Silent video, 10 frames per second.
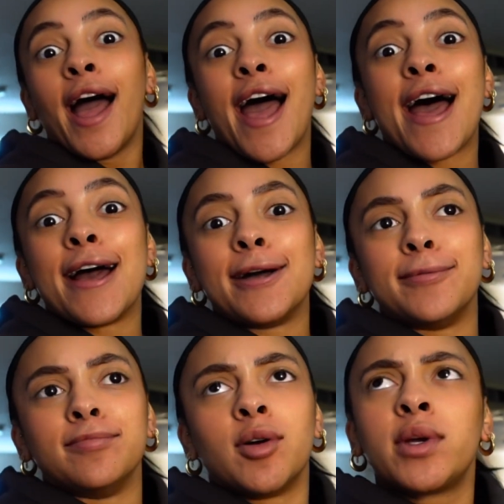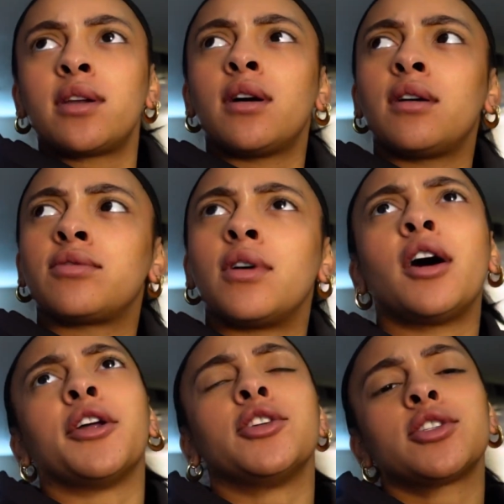A week and a half? Oh
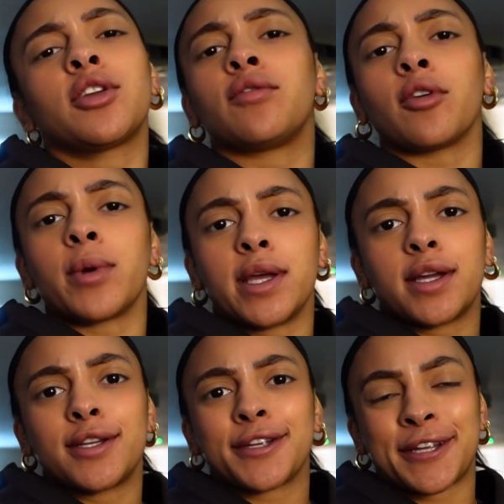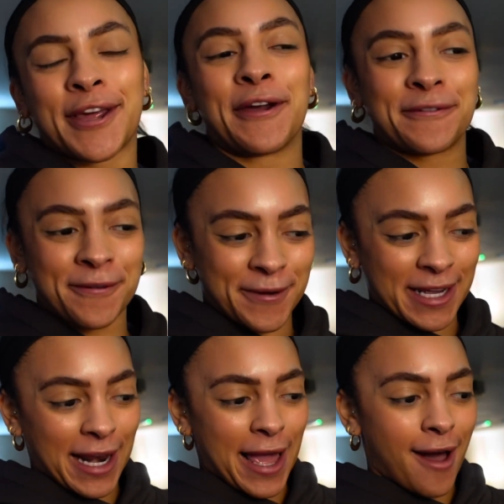no, just over a week. Just over a
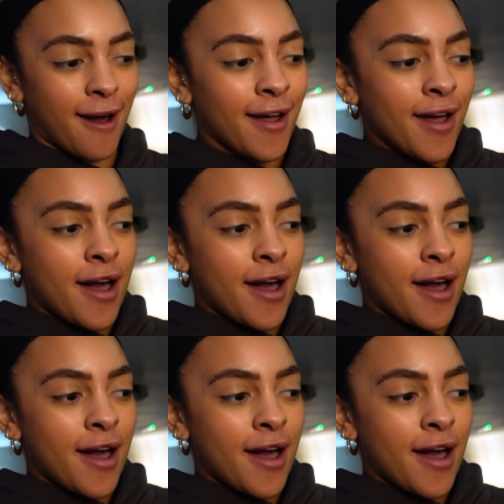week later.